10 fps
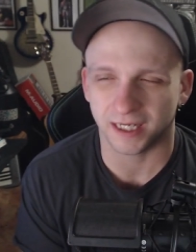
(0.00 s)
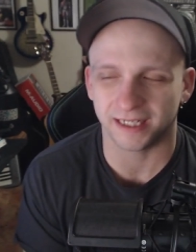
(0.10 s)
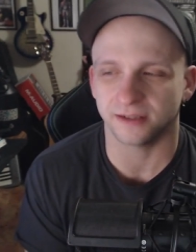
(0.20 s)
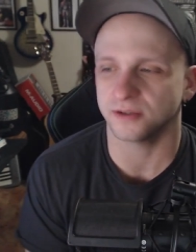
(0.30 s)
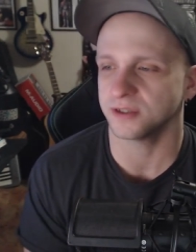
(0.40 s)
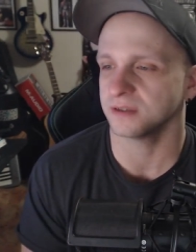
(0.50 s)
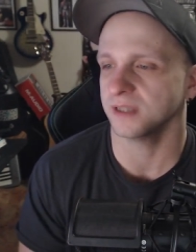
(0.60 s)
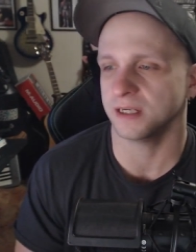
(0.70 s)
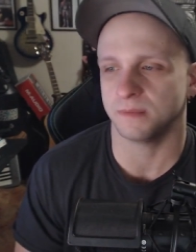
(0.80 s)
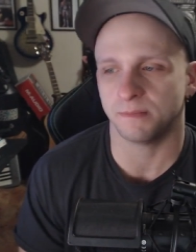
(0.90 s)
I need to just
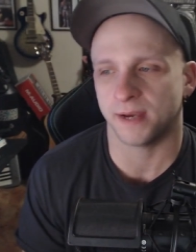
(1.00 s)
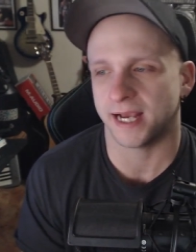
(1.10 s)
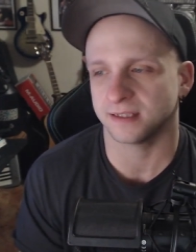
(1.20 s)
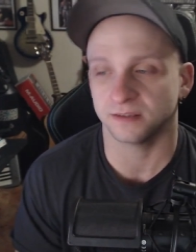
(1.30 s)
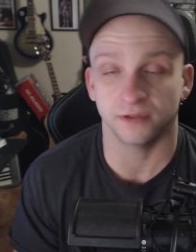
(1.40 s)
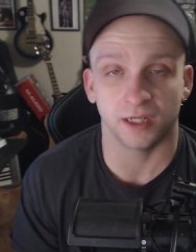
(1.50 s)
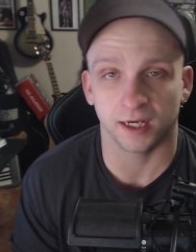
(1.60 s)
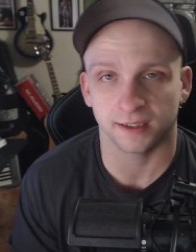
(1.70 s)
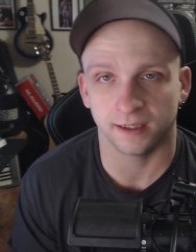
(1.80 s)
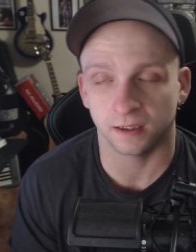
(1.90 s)
let it be passive and
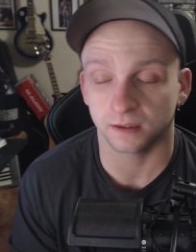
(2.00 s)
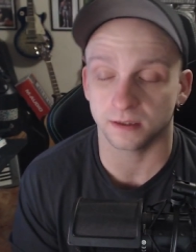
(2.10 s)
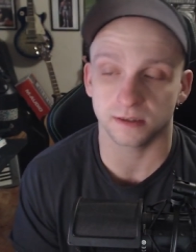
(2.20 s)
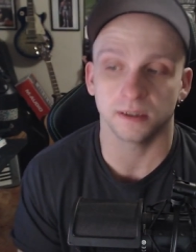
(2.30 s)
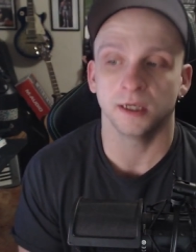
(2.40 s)
not care because